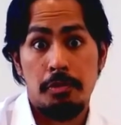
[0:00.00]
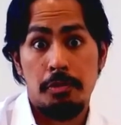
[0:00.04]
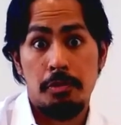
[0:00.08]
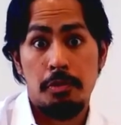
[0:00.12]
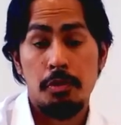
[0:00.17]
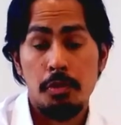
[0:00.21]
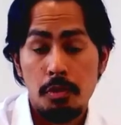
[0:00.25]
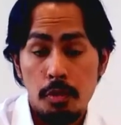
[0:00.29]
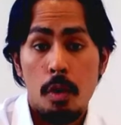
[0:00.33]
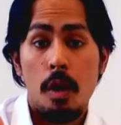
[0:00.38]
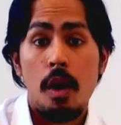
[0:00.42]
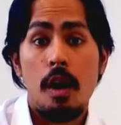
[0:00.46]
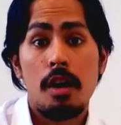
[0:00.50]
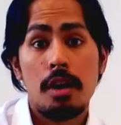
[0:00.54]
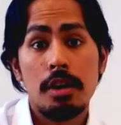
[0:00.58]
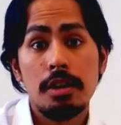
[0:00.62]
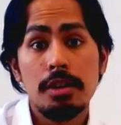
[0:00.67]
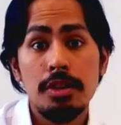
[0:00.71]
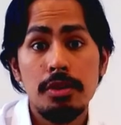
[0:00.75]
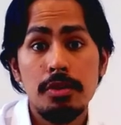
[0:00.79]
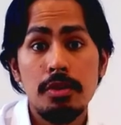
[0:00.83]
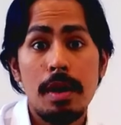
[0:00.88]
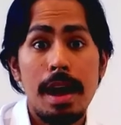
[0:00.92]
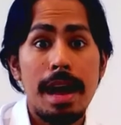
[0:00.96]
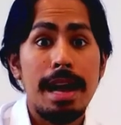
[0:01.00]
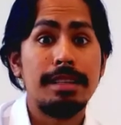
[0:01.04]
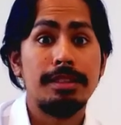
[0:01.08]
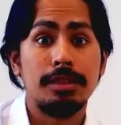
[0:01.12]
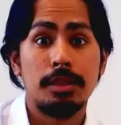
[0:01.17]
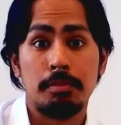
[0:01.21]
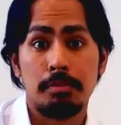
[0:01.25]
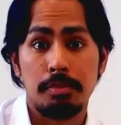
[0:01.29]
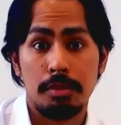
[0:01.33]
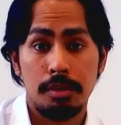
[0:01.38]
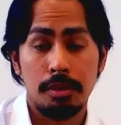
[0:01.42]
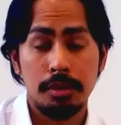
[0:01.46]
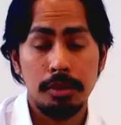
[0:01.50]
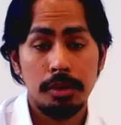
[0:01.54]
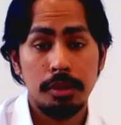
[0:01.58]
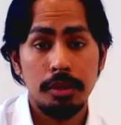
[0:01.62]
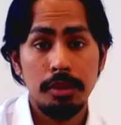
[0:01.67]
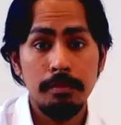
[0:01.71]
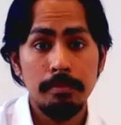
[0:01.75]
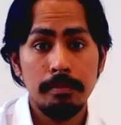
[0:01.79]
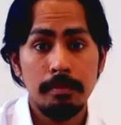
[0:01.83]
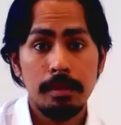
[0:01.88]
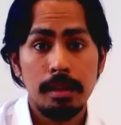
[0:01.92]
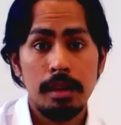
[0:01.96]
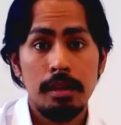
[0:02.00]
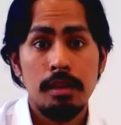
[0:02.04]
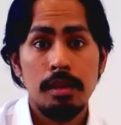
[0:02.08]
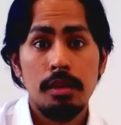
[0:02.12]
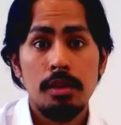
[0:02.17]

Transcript: Who are you as a person?